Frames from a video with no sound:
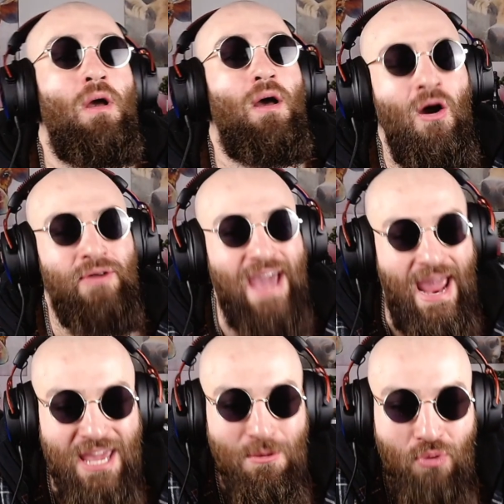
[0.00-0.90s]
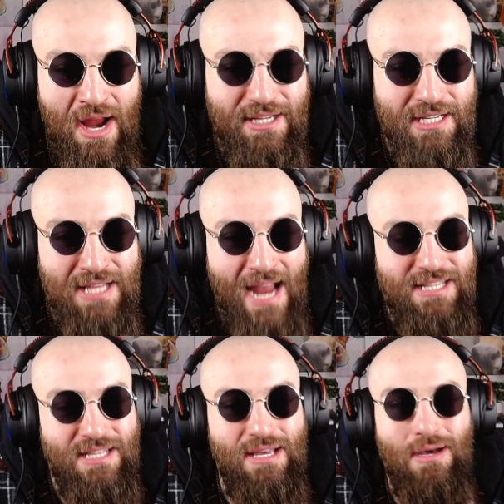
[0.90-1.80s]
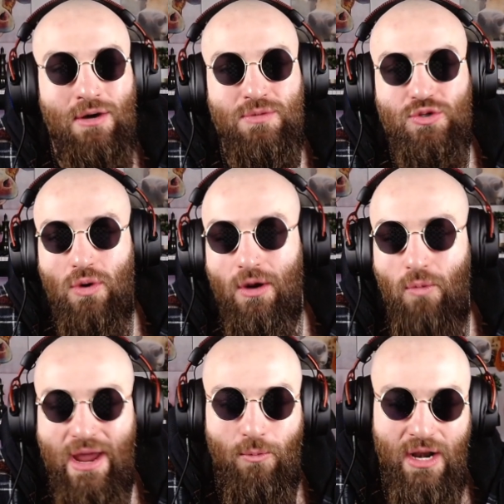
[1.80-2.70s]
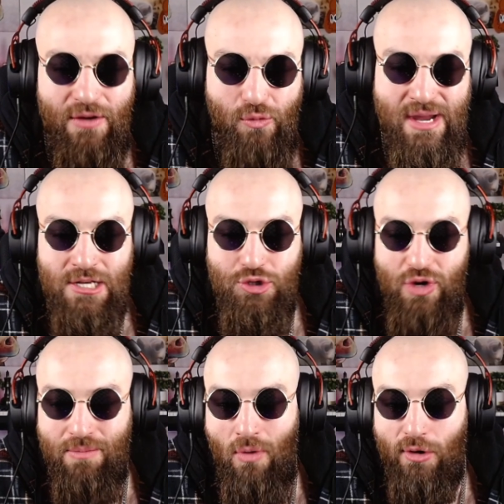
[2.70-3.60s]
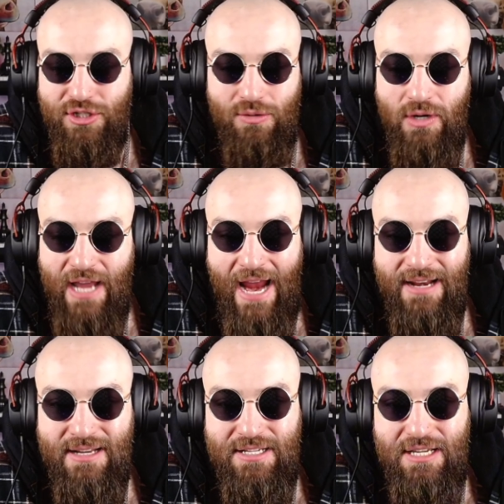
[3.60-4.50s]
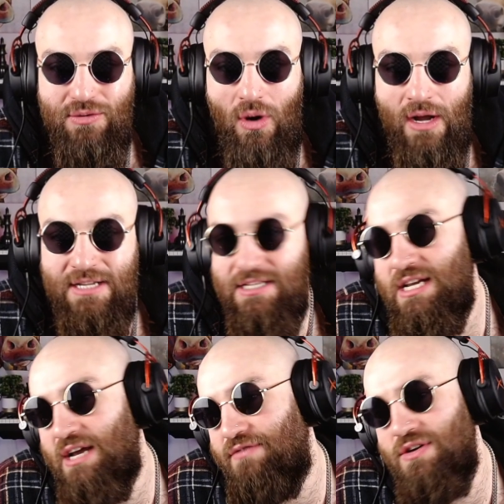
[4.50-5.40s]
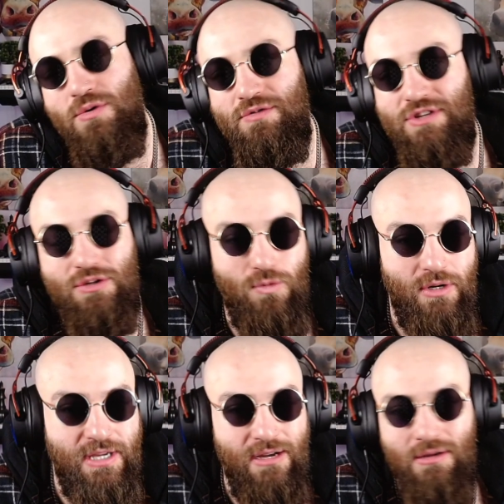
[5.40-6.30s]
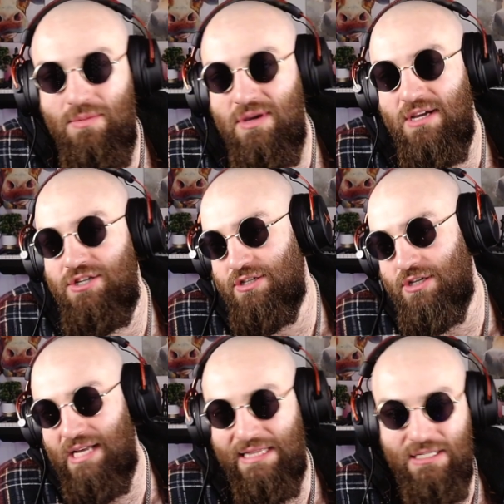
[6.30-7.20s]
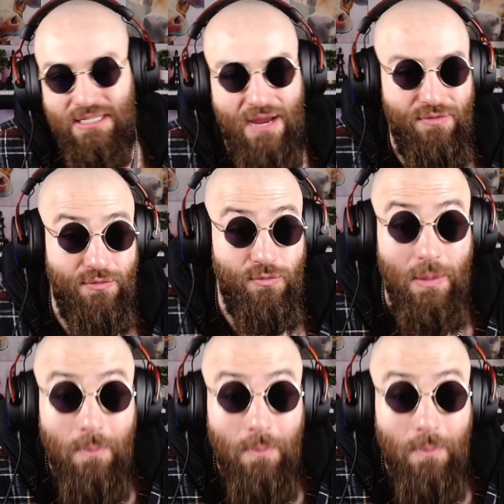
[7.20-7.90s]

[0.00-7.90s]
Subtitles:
okay, he brings his knight to the home square. Wait, what if we can trick Martian? Rook a to d1, seeing if he moves his rook here, then we could just collect this knight for free.